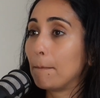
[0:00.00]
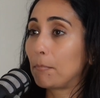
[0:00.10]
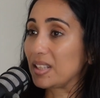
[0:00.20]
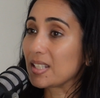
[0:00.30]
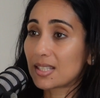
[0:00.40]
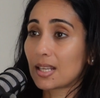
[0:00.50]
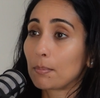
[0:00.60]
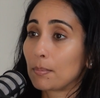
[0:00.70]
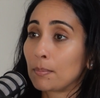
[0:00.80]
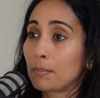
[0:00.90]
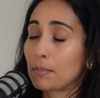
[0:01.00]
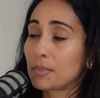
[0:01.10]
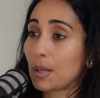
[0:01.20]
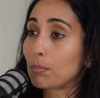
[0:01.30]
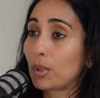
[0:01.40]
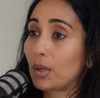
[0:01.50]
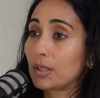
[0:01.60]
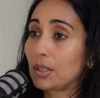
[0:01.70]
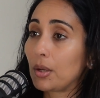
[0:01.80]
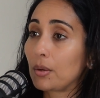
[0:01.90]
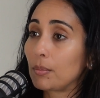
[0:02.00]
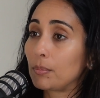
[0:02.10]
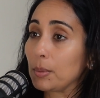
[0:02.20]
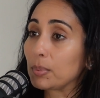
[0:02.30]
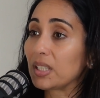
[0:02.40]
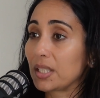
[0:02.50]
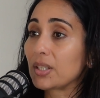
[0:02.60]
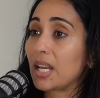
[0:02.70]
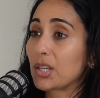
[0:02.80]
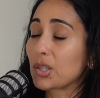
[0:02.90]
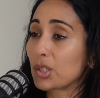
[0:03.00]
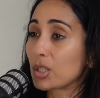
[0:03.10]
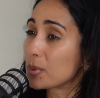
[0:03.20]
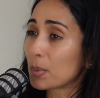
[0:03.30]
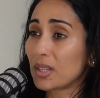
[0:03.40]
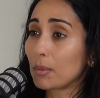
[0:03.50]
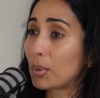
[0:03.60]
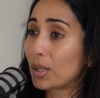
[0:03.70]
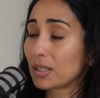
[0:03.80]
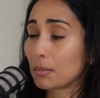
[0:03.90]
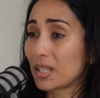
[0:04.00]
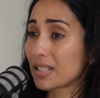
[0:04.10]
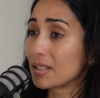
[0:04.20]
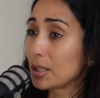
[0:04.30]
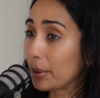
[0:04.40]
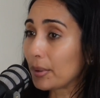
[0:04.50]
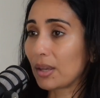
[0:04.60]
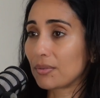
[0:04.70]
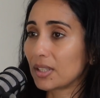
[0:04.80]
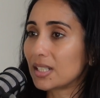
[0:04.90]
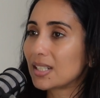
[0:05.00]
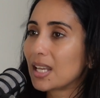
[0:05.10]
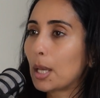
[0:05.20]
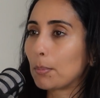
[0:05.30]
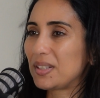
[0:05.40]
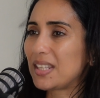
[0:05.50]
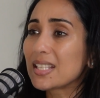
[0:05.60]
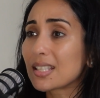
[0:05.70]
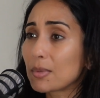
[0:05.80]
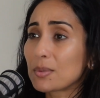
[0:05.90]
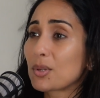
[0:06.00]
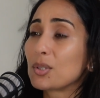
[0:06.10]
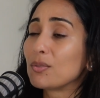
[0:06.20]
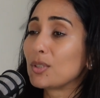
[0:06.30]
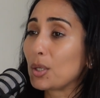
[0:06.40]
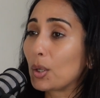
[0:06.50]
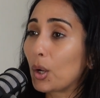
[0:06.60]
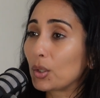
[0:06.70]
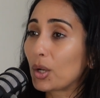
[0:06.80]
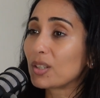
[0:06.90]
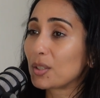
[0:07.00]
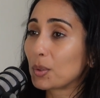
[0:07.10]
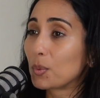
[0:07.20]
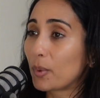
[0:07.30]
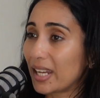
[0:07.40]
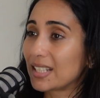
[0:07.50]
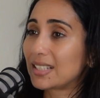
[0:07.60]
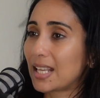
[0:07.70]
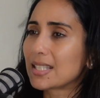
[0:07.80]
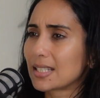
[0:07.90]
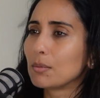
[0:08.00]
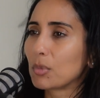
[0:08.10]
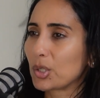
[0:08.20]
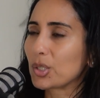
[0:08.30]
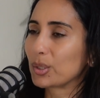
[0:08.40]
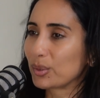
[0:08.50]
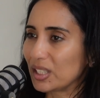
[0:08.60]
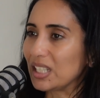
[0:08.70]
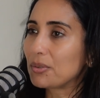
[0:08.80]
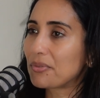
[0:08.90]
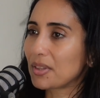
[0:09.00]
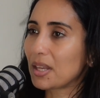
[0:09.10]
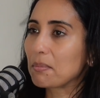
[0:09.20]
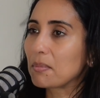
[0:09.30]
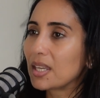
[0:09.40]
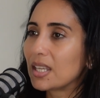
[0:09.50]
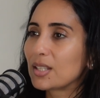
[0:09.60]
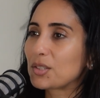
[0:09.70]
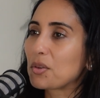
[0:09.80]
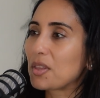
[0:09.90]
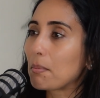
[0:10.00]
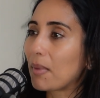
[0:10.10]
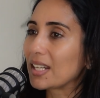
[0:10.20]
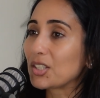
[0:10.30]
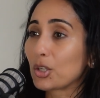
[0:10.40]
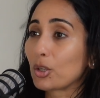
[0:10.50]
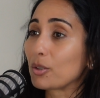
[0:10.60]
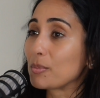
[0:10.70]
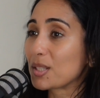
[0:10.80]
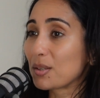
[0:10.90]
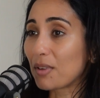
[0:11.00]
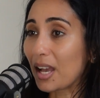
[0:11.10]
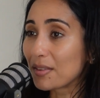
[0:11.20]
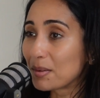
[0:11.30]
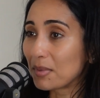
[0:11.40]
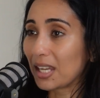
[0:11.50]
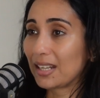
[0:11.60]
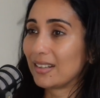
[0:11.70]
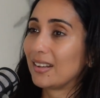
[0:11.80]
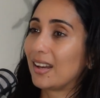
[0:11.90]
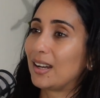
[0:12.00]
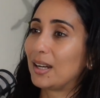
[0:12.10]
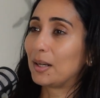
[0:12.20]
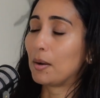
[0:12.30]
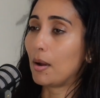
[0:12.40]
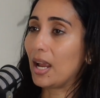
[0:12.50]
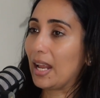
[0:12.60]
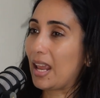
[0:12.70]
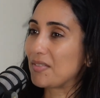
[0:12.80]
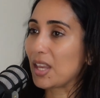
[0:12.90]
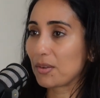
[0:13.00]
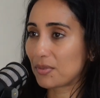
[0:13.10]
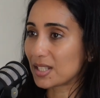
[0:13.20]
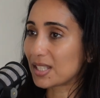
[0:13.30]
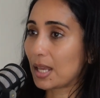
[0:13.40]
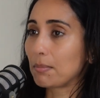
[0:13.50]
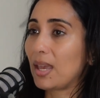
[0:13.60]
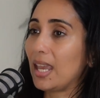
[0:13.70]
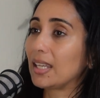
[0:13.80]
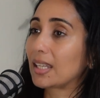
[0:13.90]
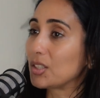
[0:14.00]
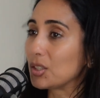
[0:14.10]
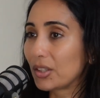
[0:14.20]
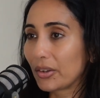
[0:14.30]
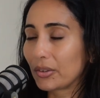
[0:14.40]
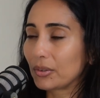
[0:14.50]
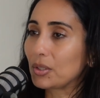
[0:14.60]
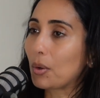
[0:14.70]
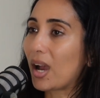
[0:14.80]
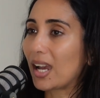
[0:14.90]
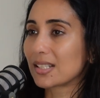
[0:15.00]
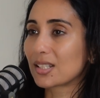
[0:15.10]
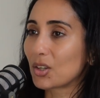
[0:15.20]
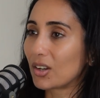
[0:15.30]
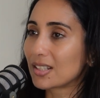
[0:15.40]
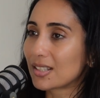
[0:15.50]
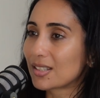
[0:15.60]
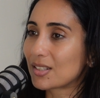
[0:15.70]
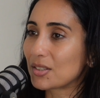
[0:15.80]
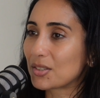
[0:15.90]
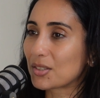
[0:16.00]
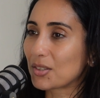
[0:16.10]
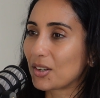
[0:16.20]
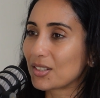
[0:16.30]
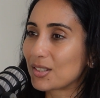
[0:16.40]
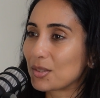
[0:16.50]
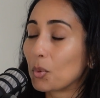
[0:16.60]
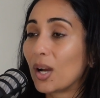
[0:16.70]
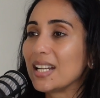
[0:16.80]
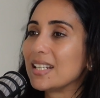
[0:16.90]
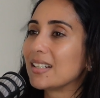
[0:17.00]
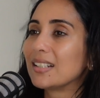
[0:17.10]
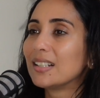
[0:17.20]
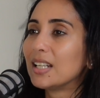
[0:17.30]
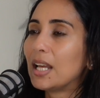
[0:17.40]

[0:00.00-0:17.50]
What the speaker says: But there's some people in relationships where their partner makes no effort, but they sometimes not even aware that that's an emotional need for them. So they might, observe other men and the efforts they make, and your eye starts to wander.